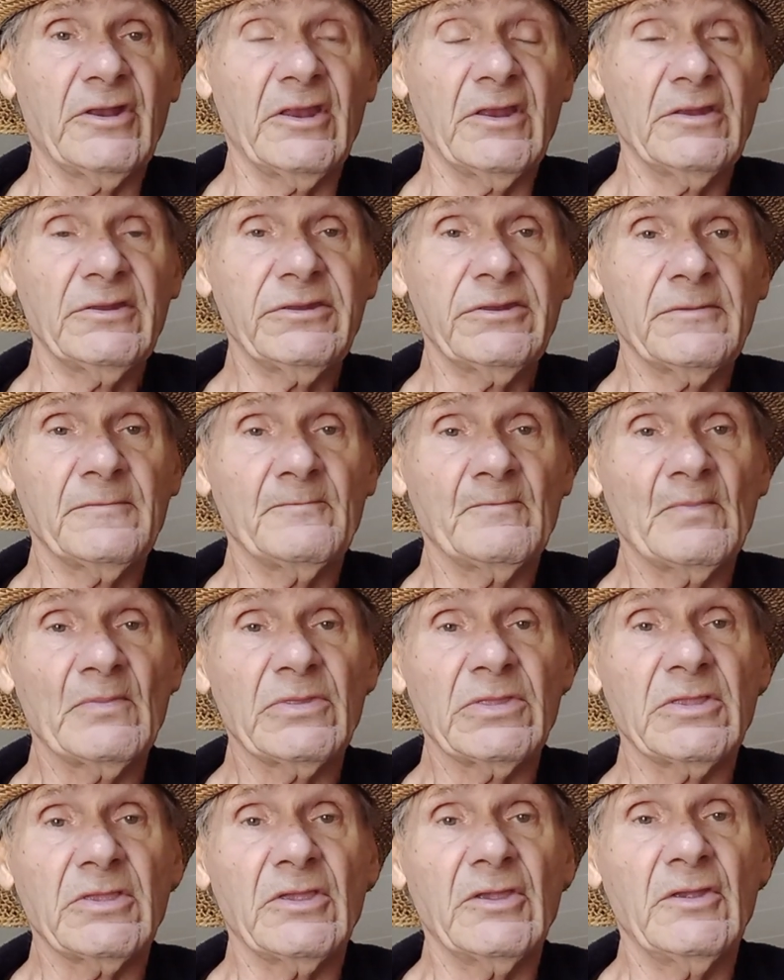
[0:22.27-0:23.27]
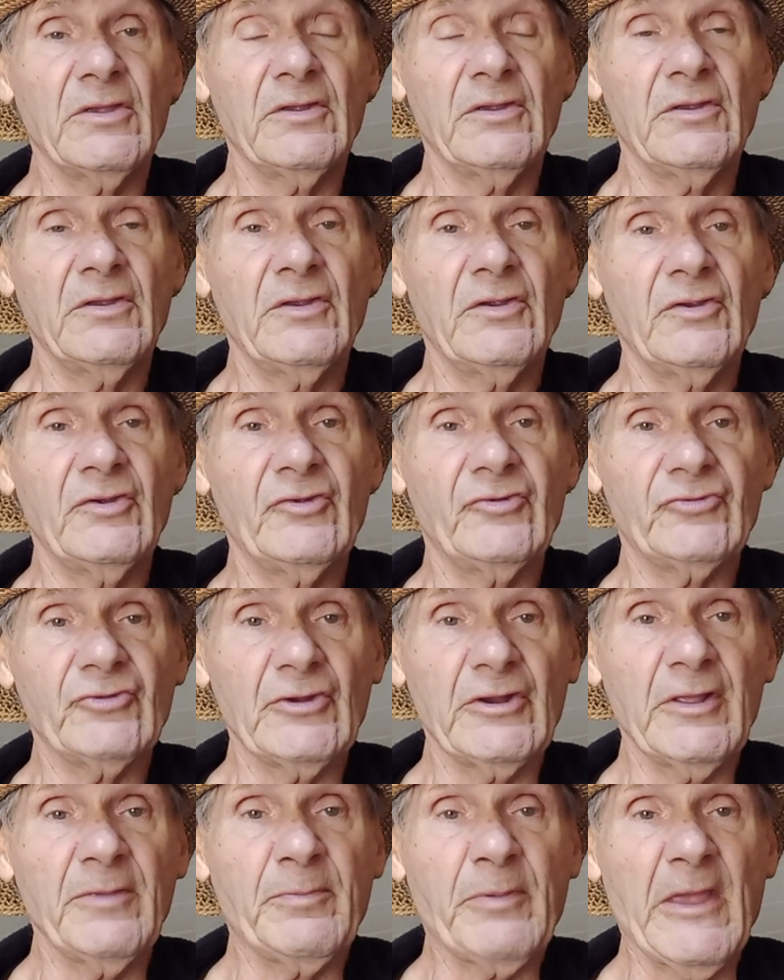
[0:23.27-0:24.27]
is,
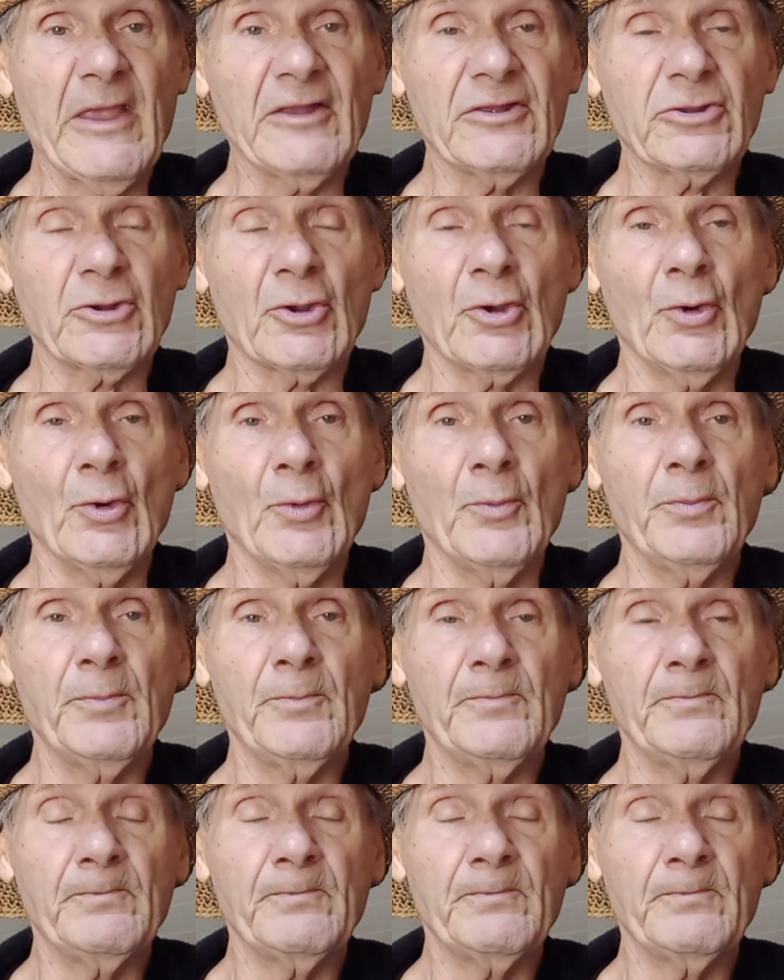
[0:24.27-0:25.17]
should he paint the coop?